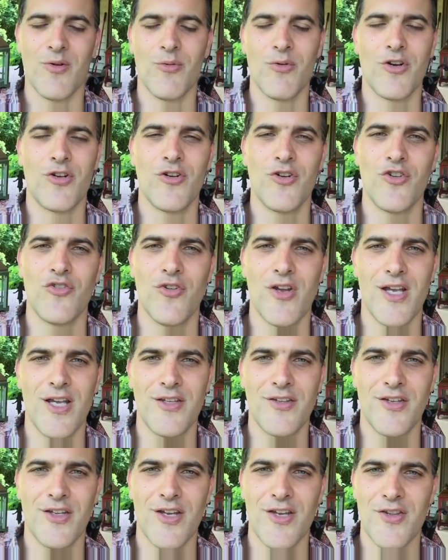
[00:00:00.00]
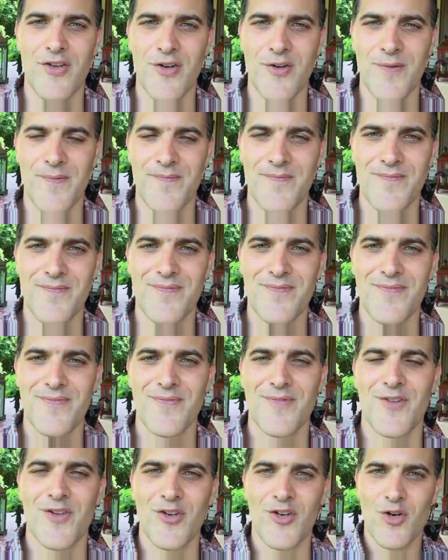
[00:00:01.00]
what we're co-creating together
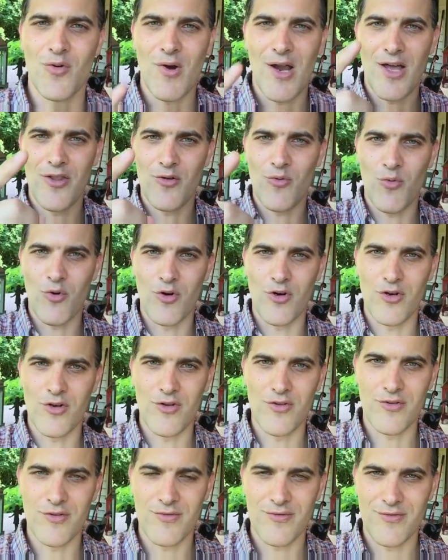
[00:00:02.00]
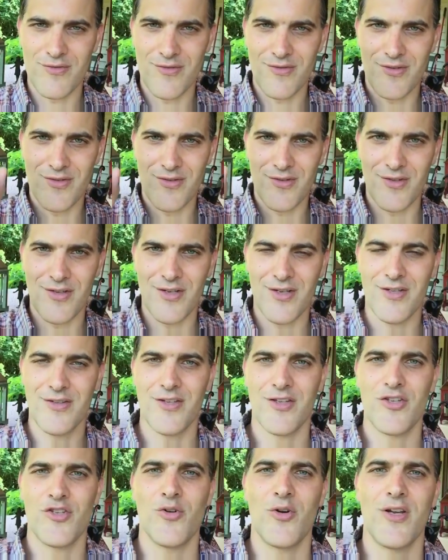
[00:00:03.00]
around the world,
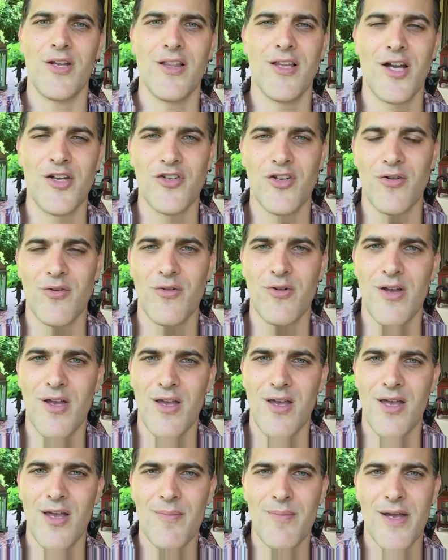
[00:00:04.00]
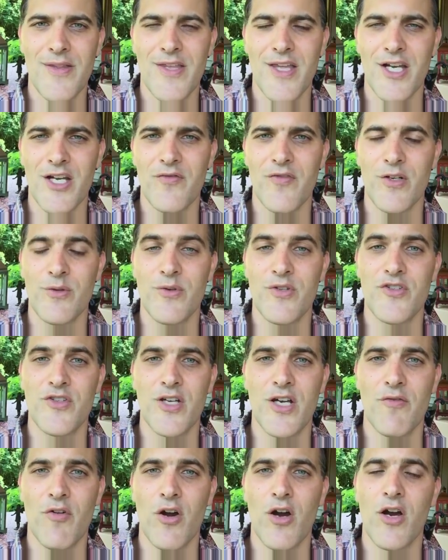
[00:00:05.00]
the joint electromagnetic
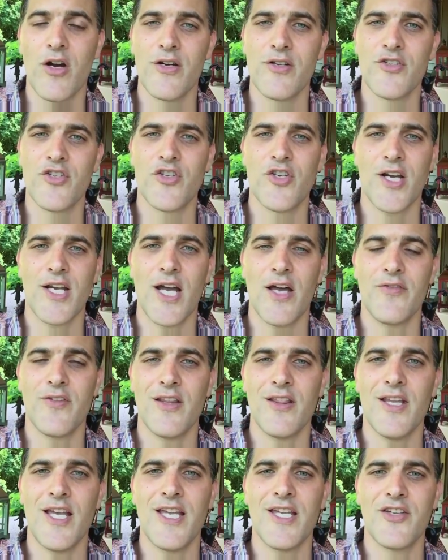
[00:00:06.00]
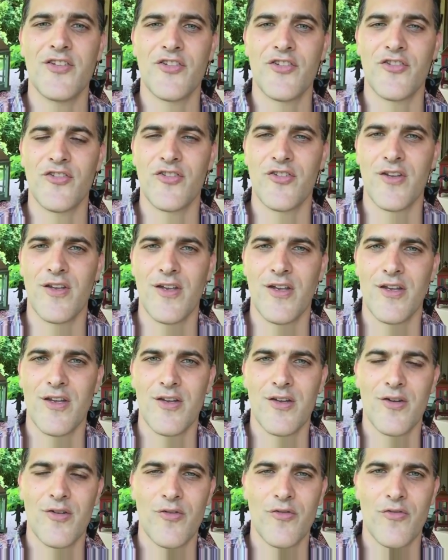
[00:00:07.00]
frequency of our hearts. Check out the links
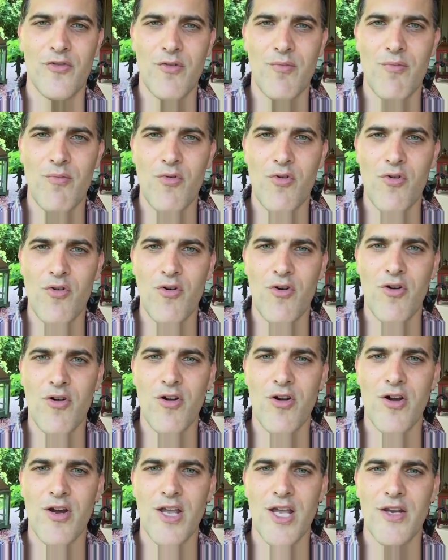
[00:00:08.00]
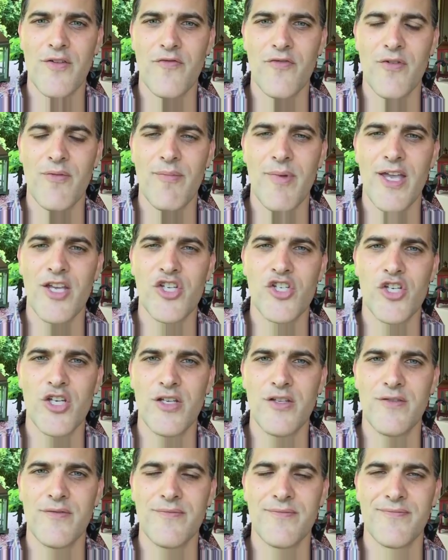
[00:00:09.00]
for more
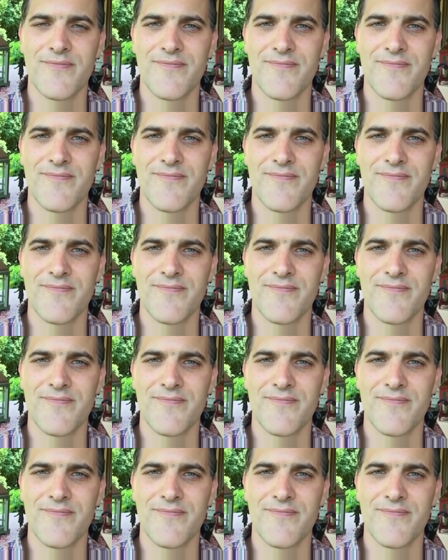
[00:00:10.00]
information.